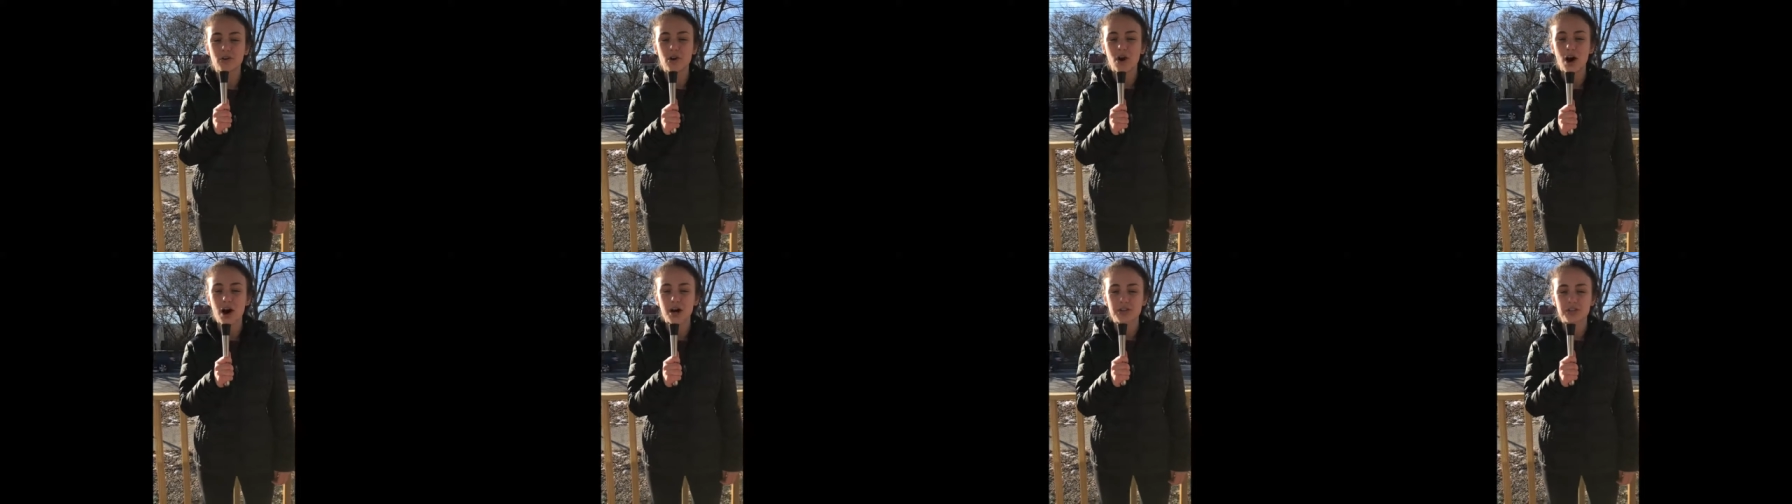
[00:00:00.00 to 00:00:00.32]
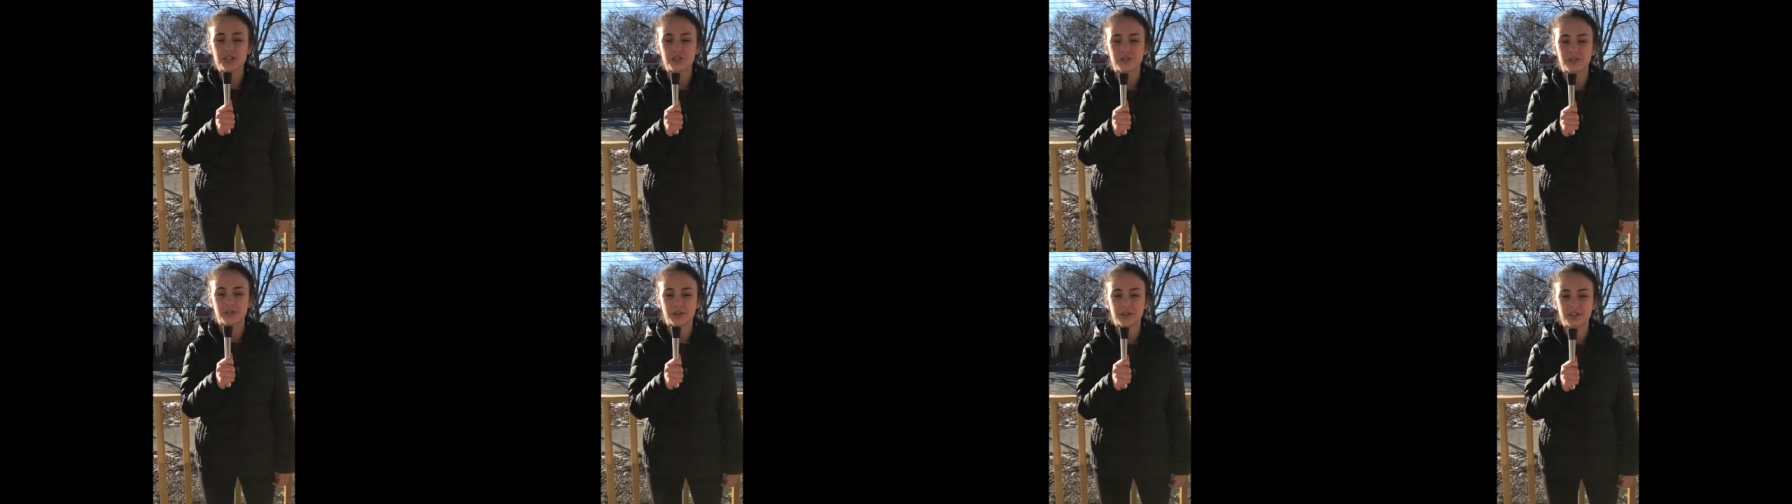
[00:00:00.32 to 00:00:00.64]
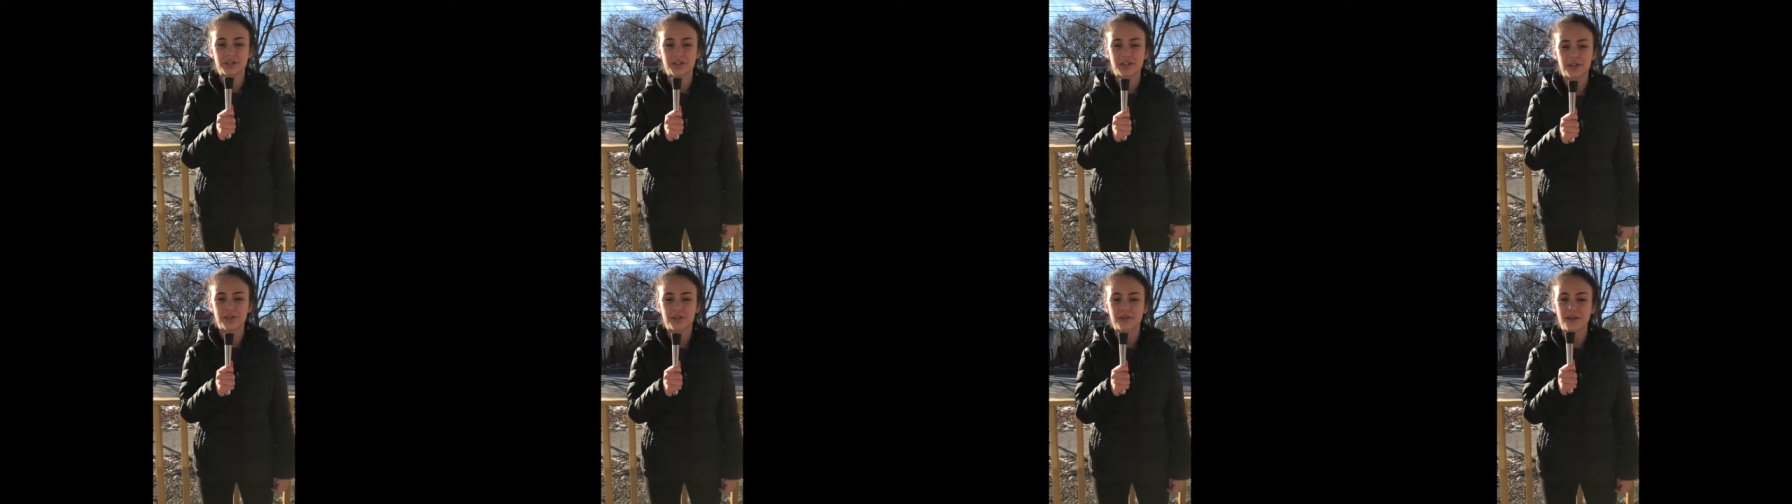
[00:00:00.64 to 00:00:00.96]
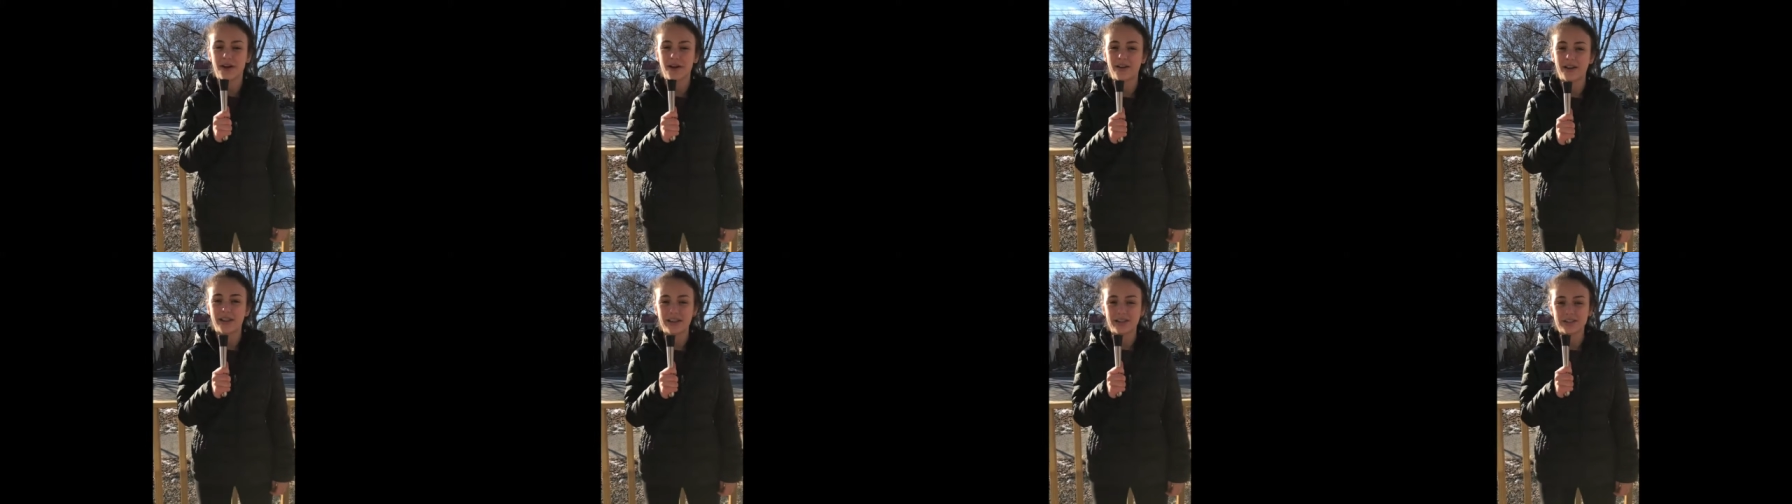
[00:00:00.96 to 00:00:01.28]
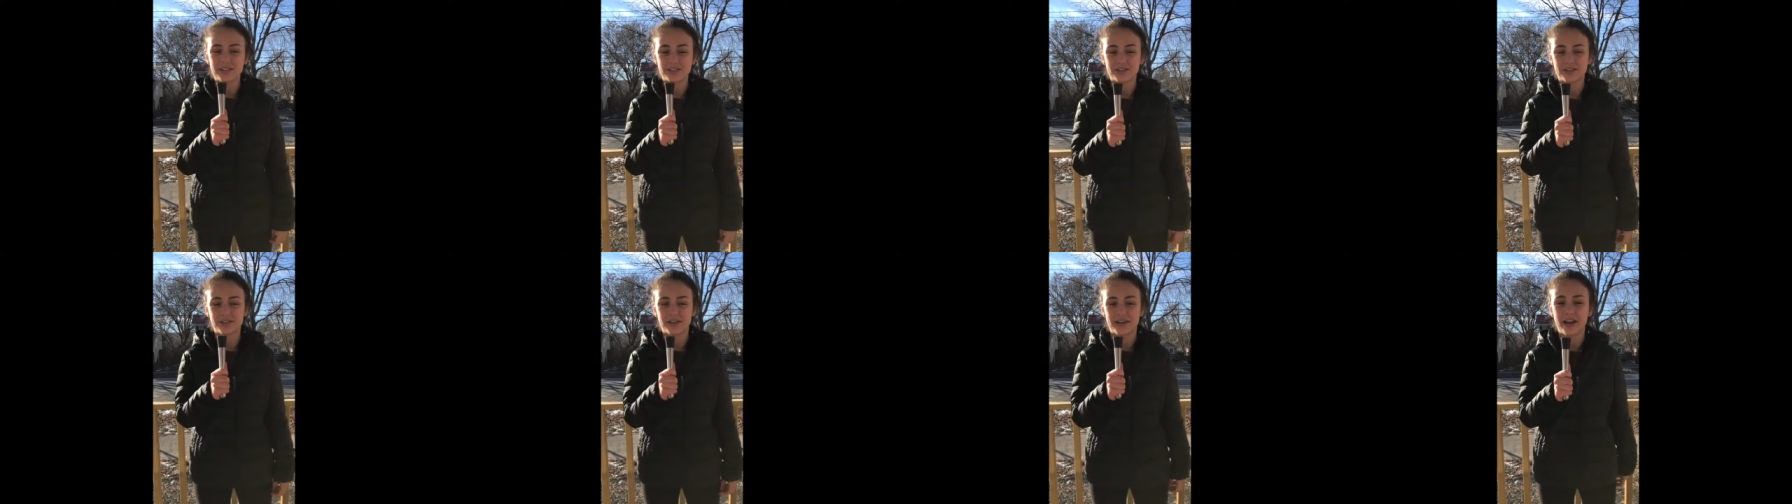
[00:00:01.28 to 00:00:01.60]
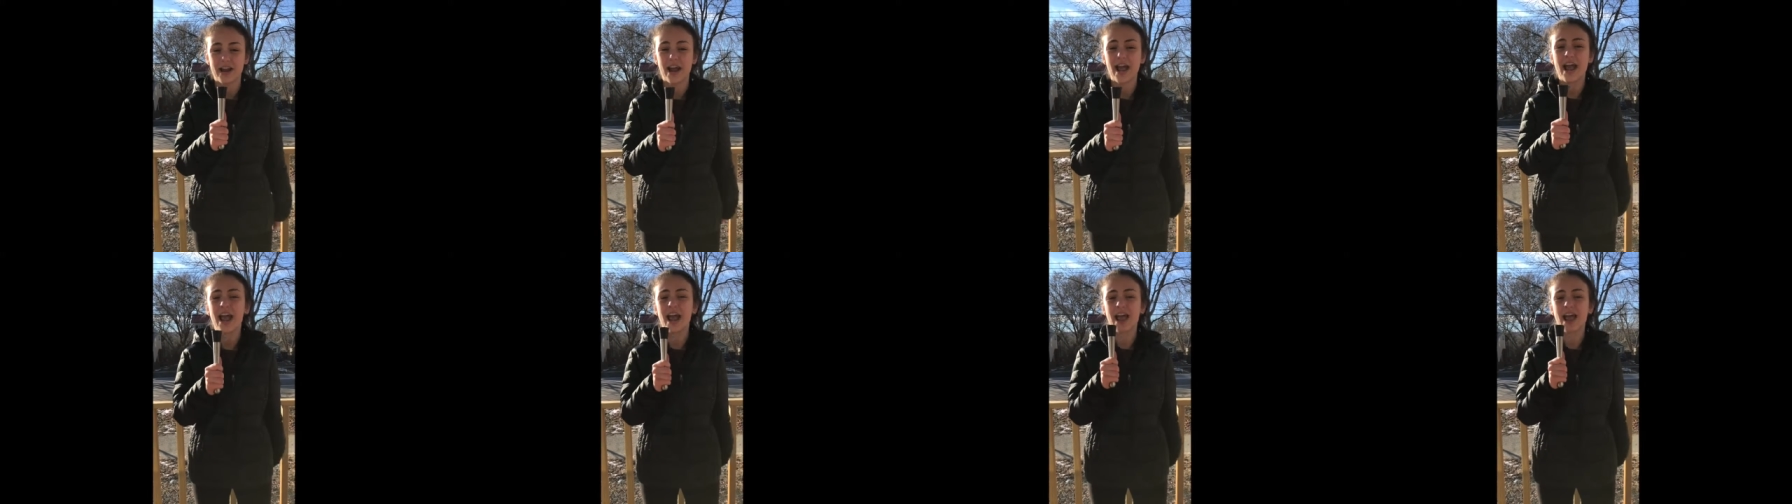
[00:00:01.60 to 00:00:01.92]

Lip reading: controversy throughout history